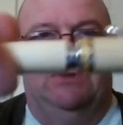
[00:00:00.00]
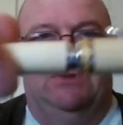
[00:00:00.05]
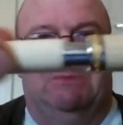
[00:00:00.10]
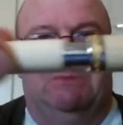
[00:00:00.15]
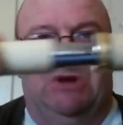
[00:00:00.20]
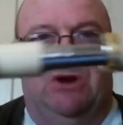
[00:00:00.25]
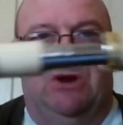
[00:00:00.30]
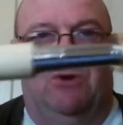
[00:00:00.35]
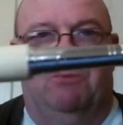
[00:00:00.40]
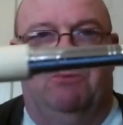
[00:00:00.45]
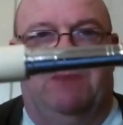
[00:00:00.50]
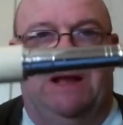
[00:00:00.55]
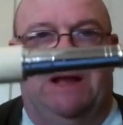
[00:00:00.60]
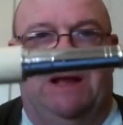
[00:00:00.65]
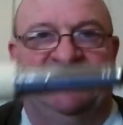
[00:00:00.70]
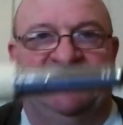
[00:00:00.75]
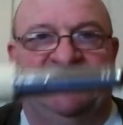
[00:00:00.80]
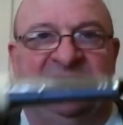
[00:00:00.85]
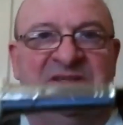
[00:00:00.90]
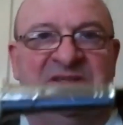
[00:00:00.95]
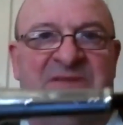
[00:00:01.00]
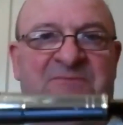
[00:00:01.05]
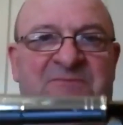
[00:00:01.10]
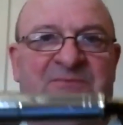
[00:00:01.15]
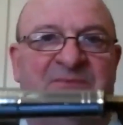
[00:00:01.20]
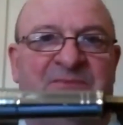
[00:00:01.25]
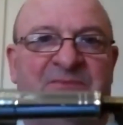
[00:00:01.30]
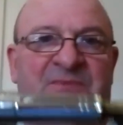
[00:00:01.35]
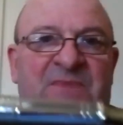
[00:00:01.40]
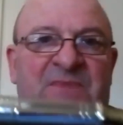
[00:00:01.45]
and gold plated
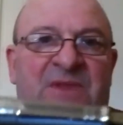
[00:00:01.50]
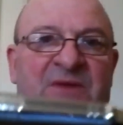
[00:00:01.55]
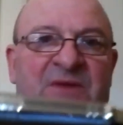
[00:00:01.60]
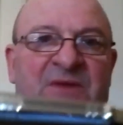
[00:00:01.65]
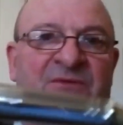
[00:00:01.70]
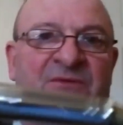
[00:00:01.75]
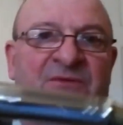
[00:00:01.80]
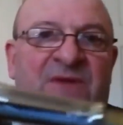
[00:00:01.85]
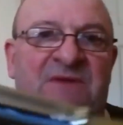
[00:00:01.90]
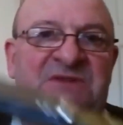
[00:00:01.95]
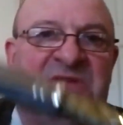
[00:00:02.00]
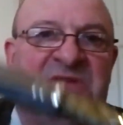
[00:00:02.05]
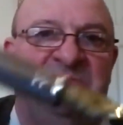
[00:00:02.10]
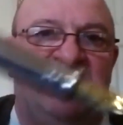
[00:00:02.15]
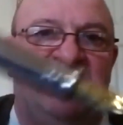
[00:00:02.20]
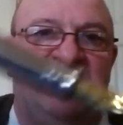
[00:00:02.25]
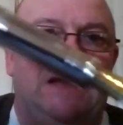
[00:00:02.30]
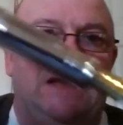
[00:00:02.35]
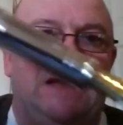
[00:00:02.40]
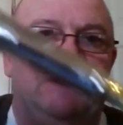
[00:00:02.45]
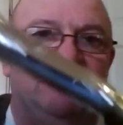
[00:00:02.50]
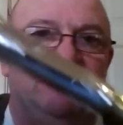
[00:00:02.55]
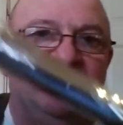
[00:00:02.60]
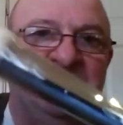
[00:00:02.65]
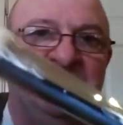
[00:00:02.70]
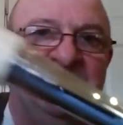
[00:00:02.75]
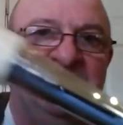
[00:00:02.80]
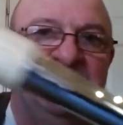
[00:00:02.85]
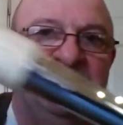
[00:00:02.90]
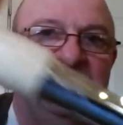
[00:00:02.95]
fountain pen
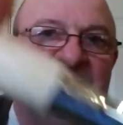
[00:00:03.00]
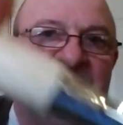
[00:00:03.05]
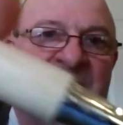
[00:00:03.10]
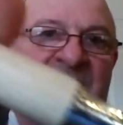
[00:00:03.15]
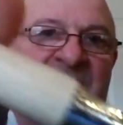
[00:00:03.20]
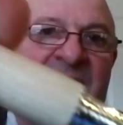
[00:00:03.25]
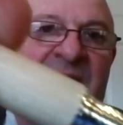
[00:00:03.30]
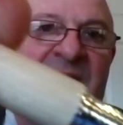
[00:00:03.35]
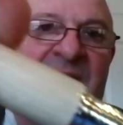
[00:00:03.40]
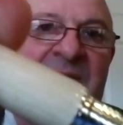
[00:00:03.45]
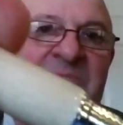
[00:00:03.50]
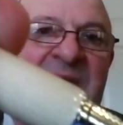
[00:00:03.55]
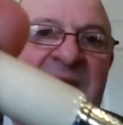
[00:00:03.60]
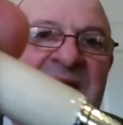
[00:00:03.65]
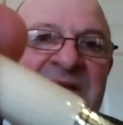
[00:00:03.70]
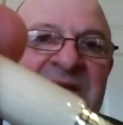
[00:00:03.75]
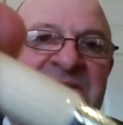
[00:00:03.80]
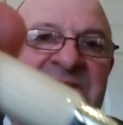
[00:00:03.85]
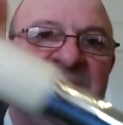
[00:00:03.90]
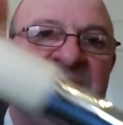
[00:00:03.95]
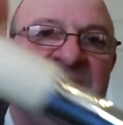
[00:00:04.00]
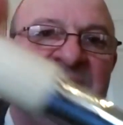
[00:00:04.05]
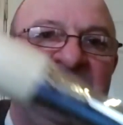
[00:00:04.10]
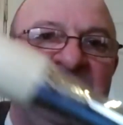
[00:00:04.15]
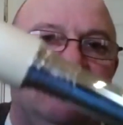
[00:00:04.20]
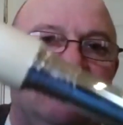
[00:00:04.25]
made in,